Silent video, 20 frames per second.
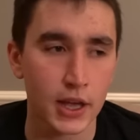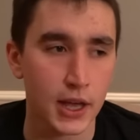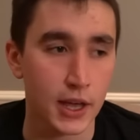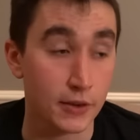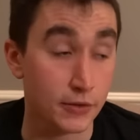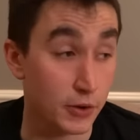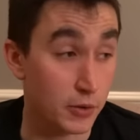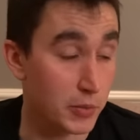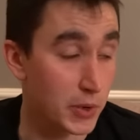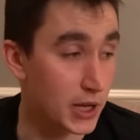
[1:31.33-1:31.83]

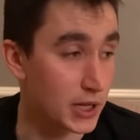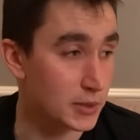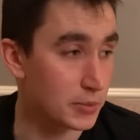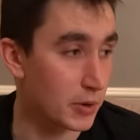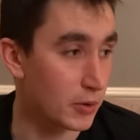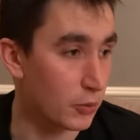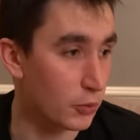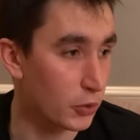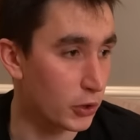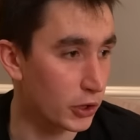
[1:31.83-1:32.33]
And for me, it's
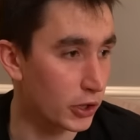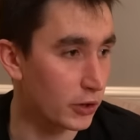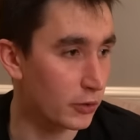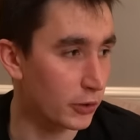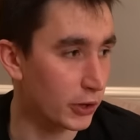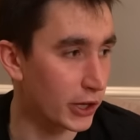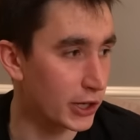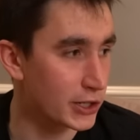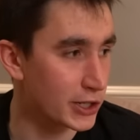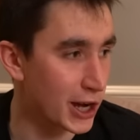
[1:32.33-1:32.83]
been really,
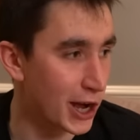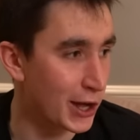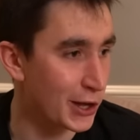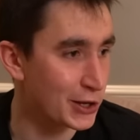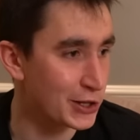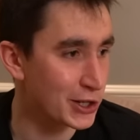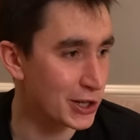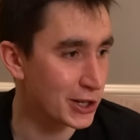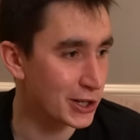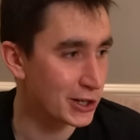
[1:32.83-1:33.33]
really
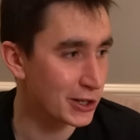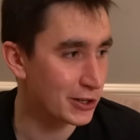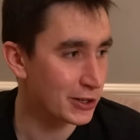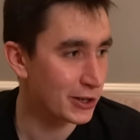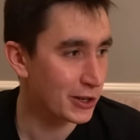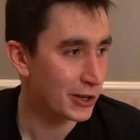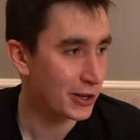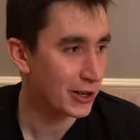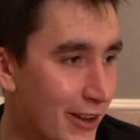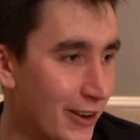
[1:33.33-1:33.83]
challenging,
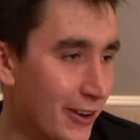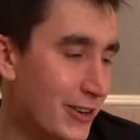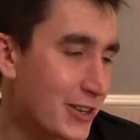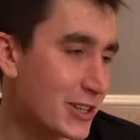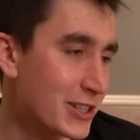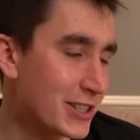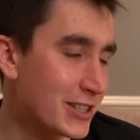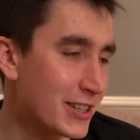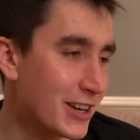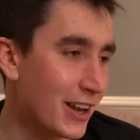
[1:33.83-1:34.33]
or
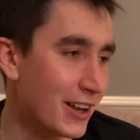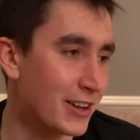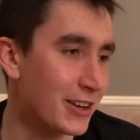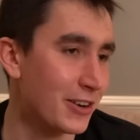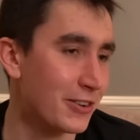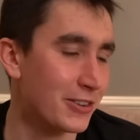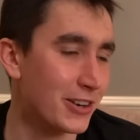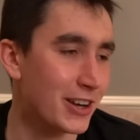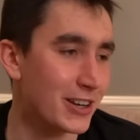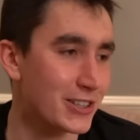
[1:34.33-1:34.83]
just not, you
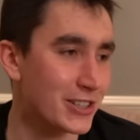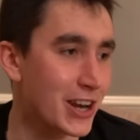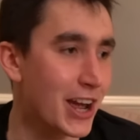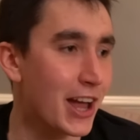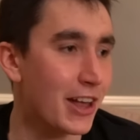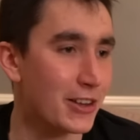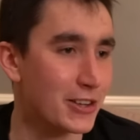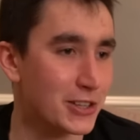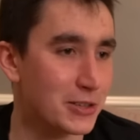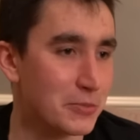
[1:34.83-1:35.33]
know, not
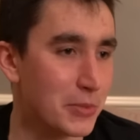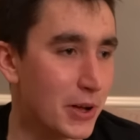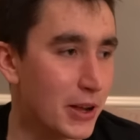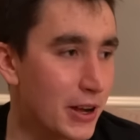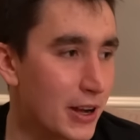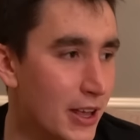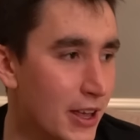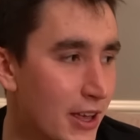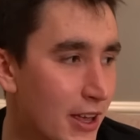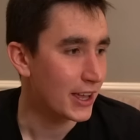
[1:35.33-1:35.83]
challenging,
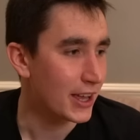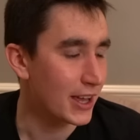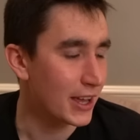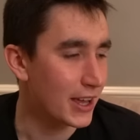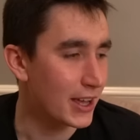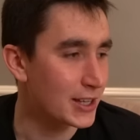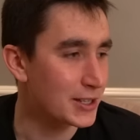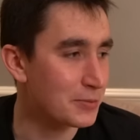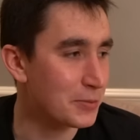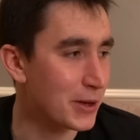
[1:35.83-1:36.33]
but
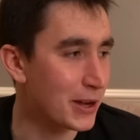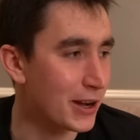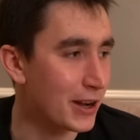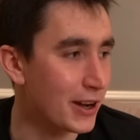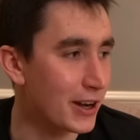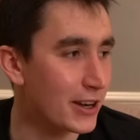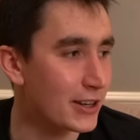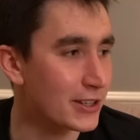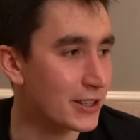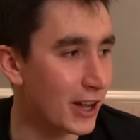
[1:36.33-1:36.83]
it's
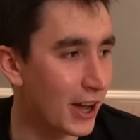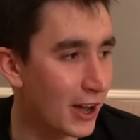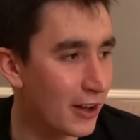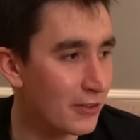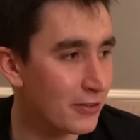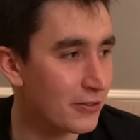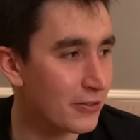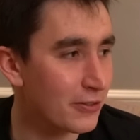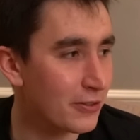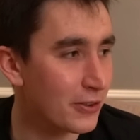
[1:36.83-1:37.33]
been
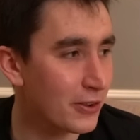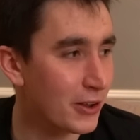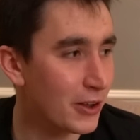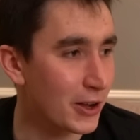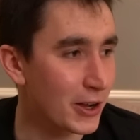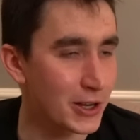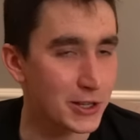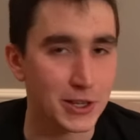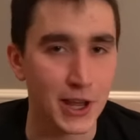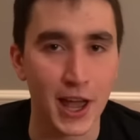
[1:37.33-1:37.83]
tough
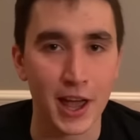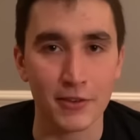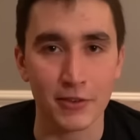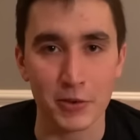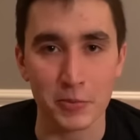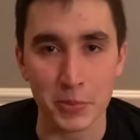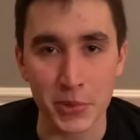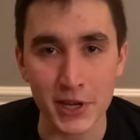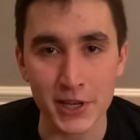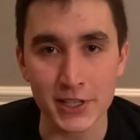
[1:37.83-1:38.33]
because I have
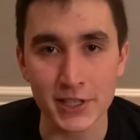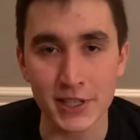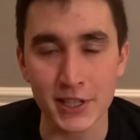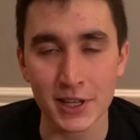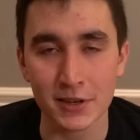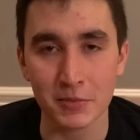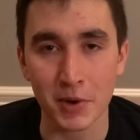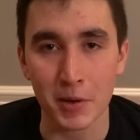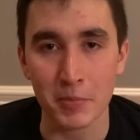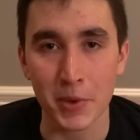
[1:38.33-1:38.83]
a PC
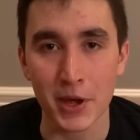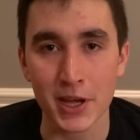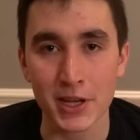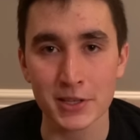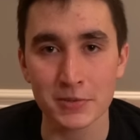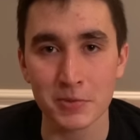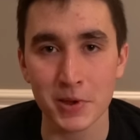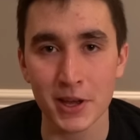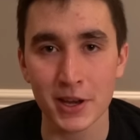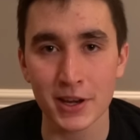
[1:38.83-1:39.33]
in my
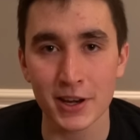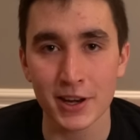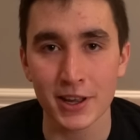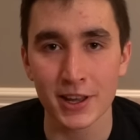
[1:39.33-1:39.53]
basement